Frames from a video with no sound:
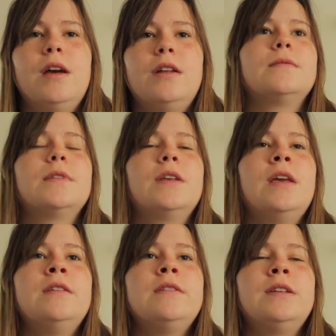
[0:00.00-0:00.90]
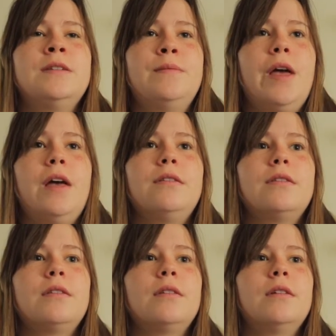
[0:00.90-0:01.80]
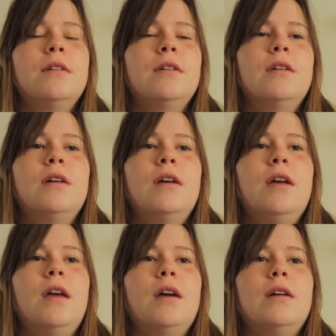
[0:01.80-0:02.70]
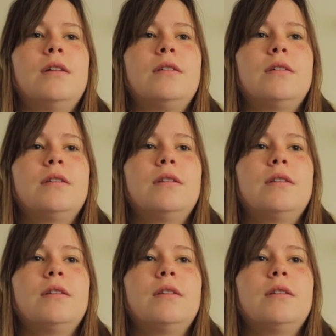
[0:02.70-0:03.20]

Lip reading: and it's easy to miss, and